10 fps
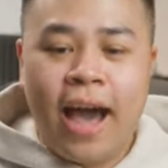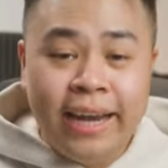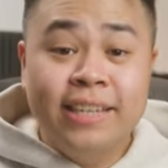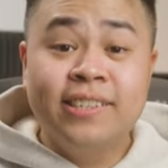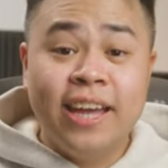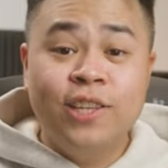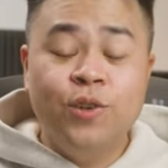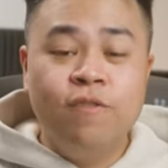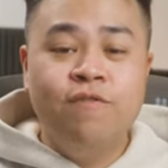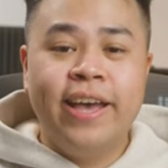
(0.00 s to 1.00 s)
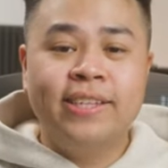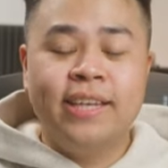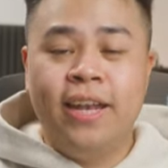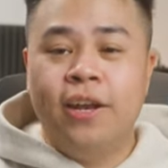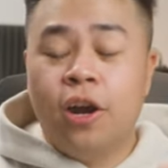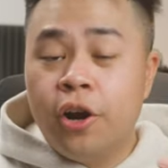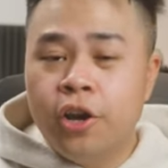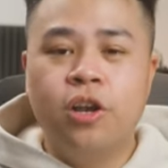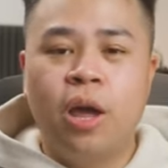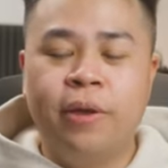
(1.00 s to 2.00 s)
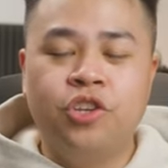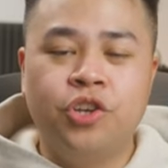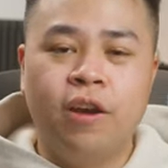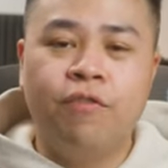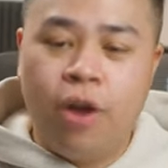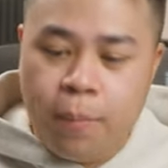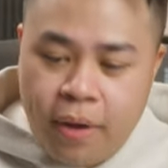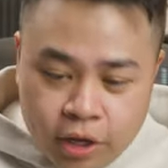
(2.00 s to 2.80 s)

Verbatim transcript: I decided to invest in an ergonomic chair from